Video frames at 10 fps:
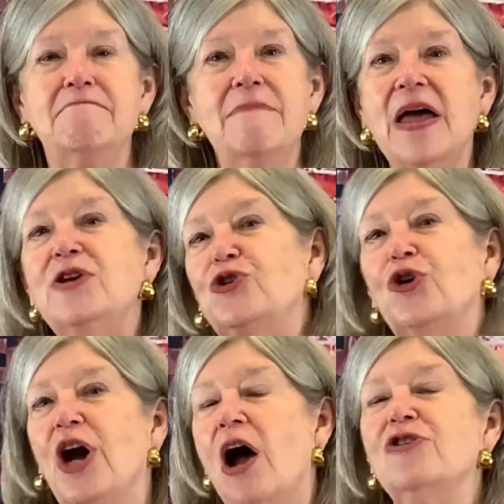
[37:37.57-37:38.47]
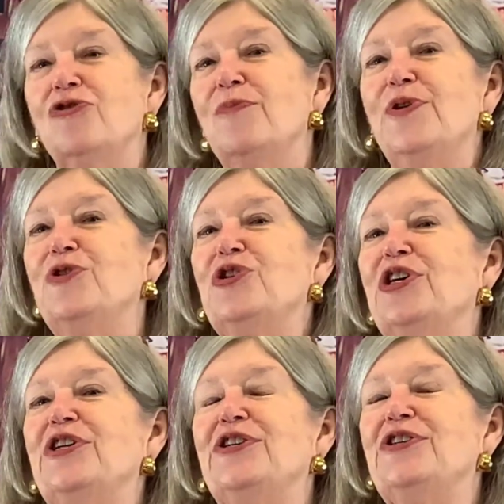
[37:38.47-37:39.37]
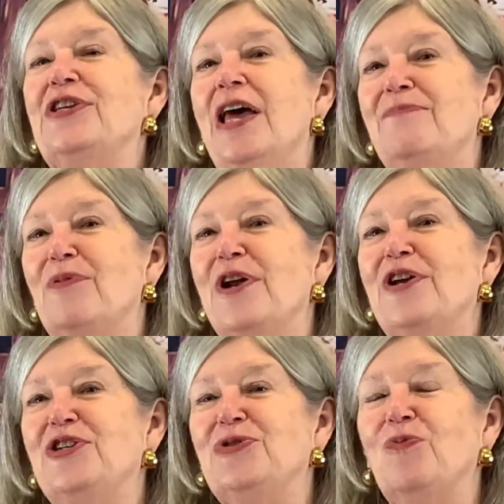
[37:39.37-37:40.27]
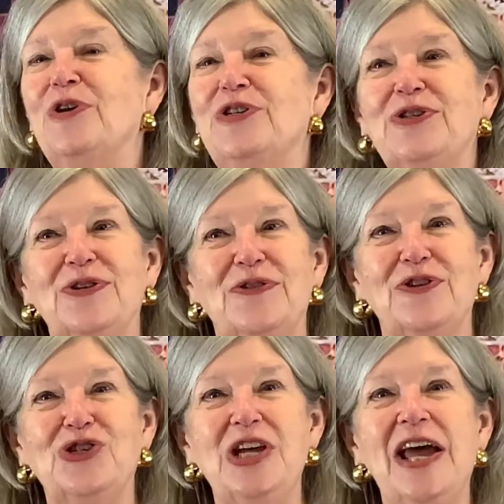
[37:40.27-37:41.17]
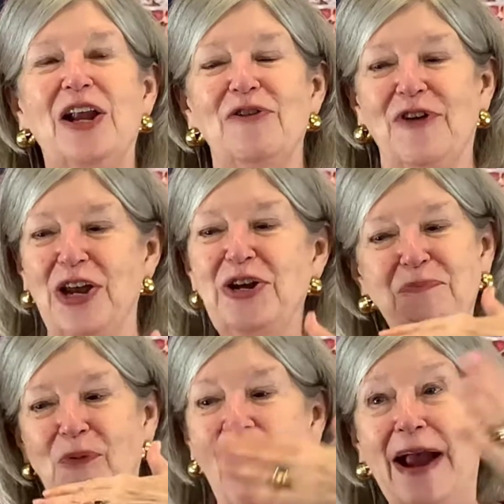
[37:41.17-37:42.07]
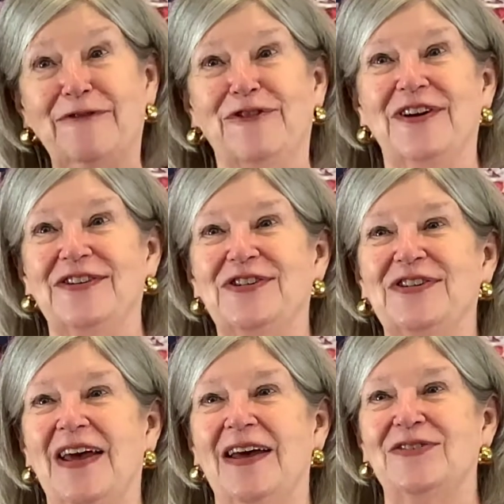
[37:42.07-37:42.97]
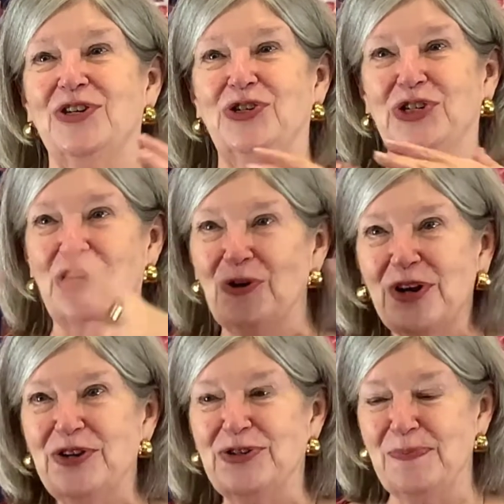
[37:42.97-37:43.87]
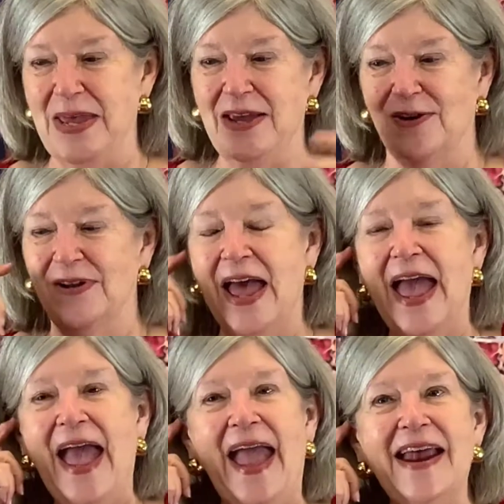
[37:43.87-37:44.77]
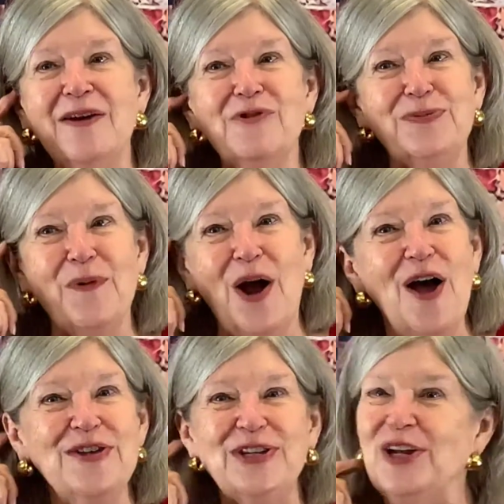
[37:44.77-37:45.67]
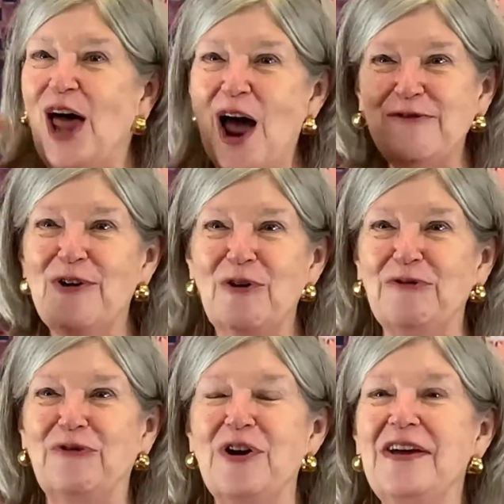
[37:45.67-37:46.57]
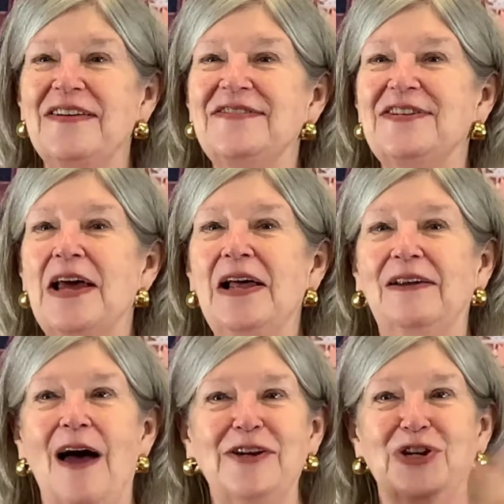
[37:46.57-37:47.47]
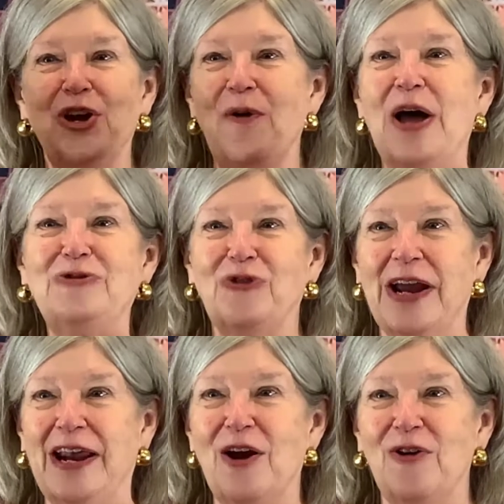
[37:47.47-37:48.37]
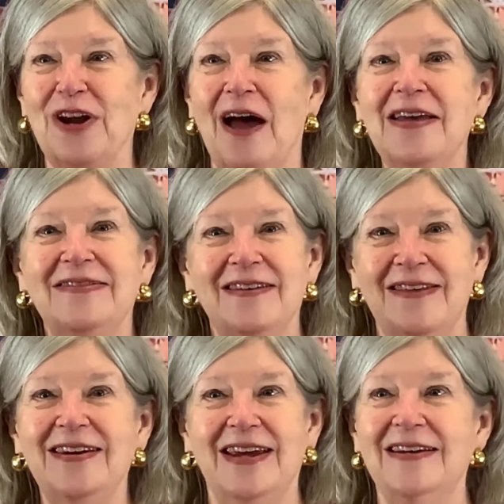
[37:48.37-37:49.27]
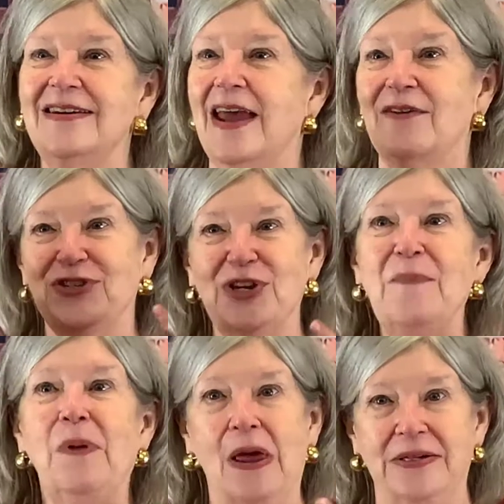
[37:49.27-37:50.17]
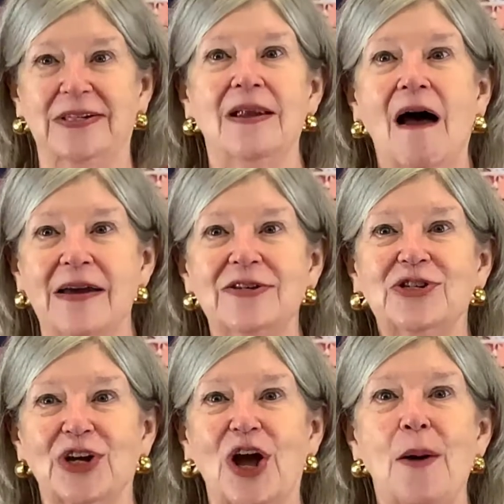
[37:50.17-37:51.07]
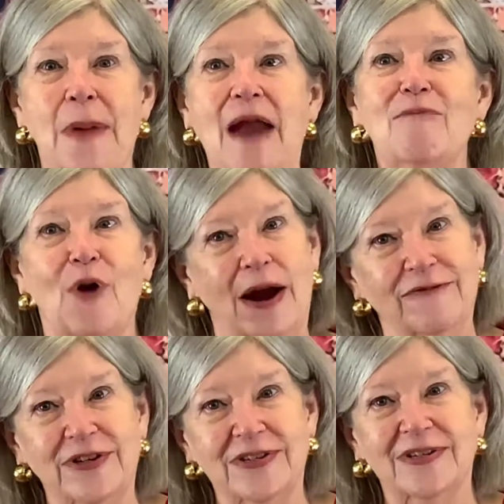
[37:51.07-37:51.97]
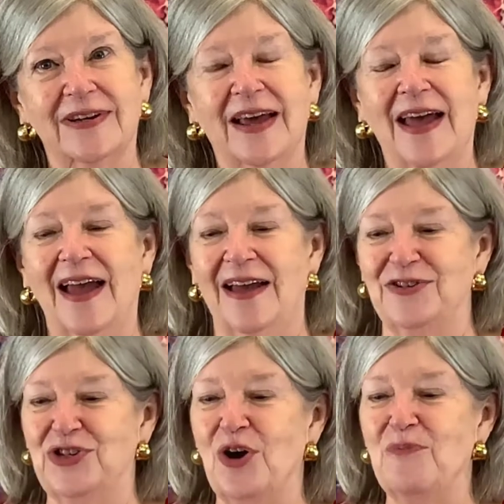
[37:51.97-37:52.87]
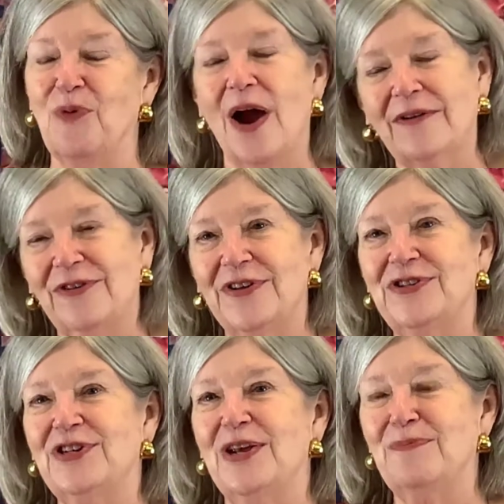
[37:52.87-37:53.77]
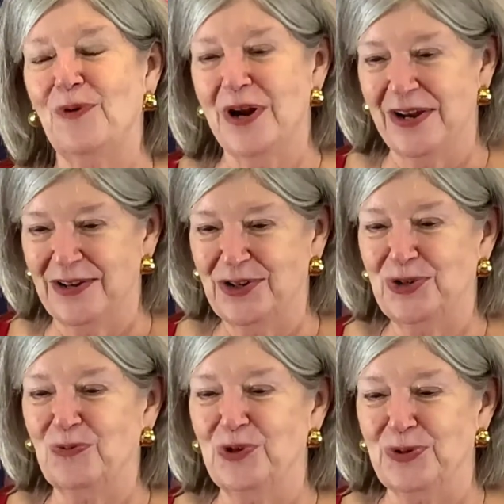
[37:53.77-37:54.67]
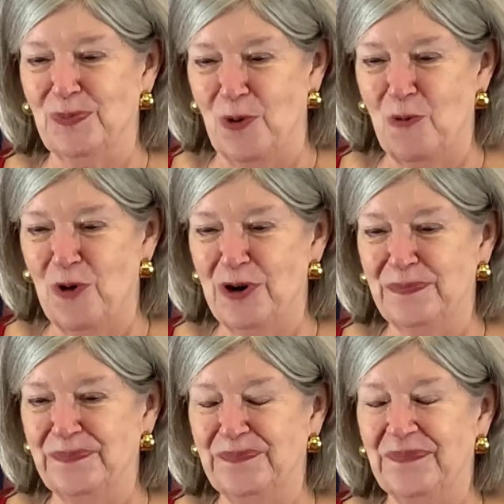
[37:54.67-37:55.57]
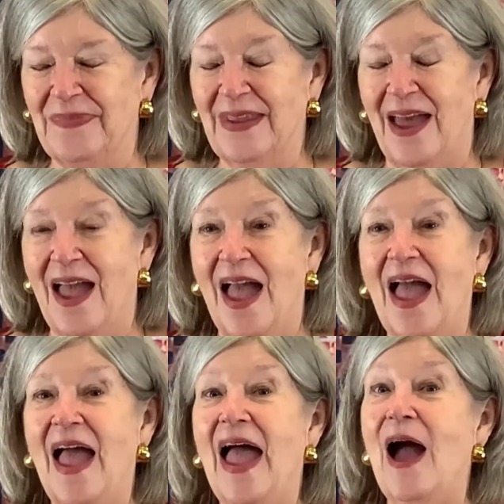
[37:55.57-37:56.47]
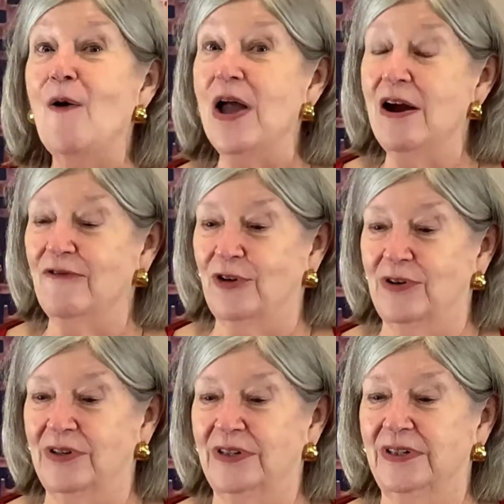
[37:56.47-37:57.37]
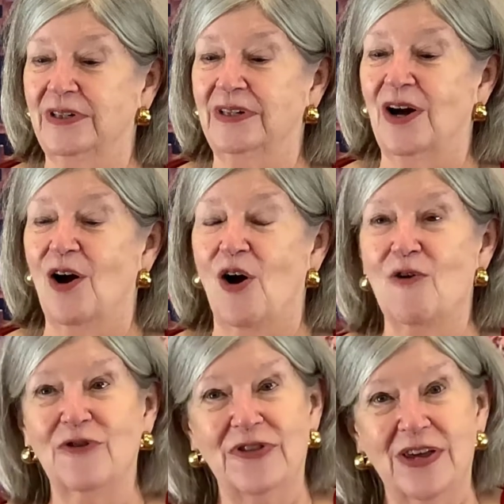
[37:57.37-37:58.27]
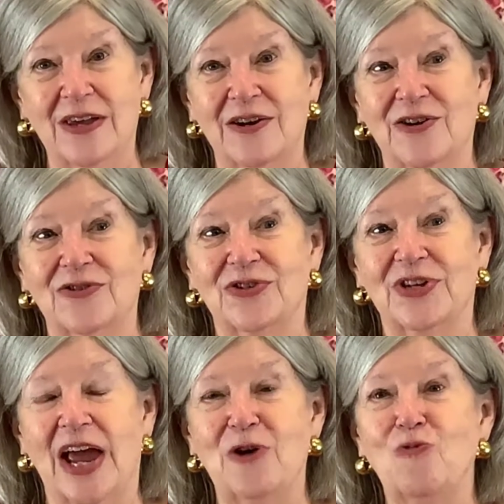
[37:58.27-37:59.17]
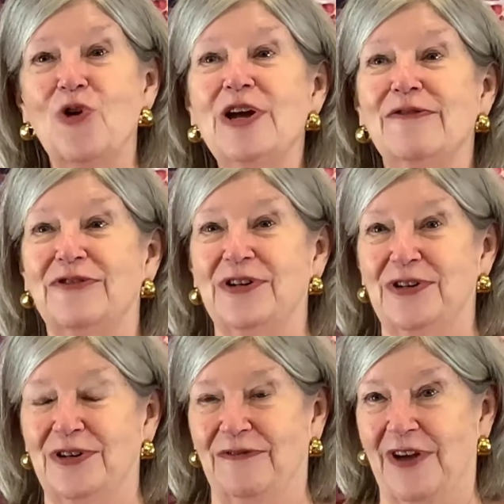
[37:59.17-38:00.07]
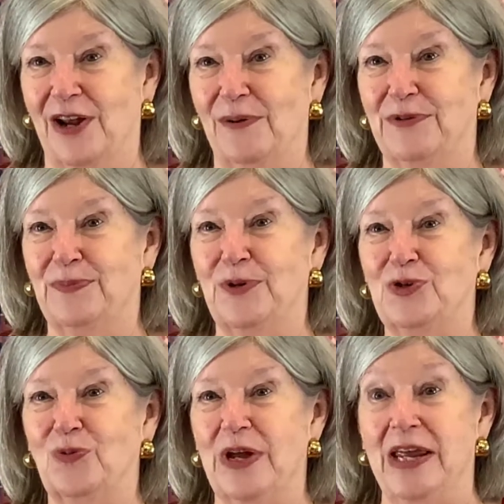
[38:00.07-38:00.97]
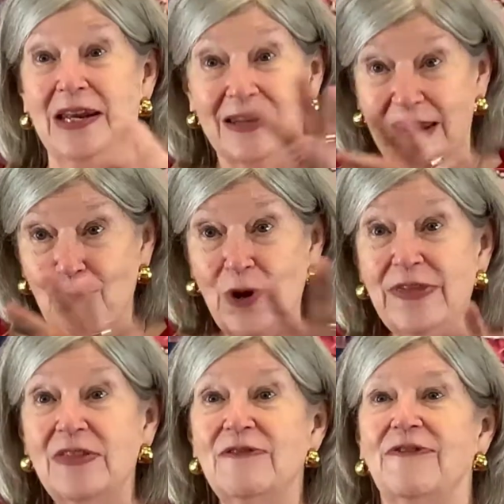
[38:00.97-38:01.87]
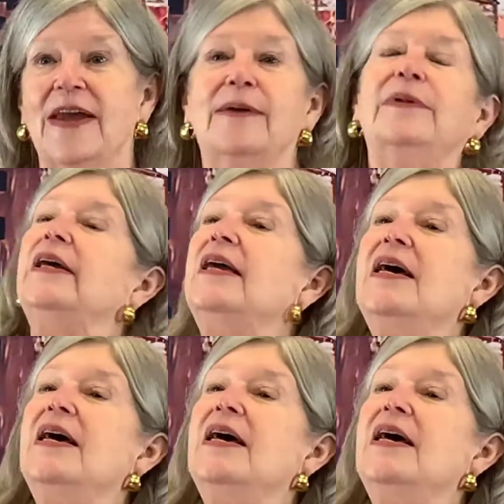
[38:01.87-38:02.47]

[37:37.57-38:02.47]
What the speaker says: major contributions at Brennan's was she elevated breakfast as a serious meal. And it was because a lot of her friends liked to go out drinking all night, and then they needed to have someplace nice to come have breakfast. And so breakfast at Brennan's was born. However, over the years, a rift developed within the family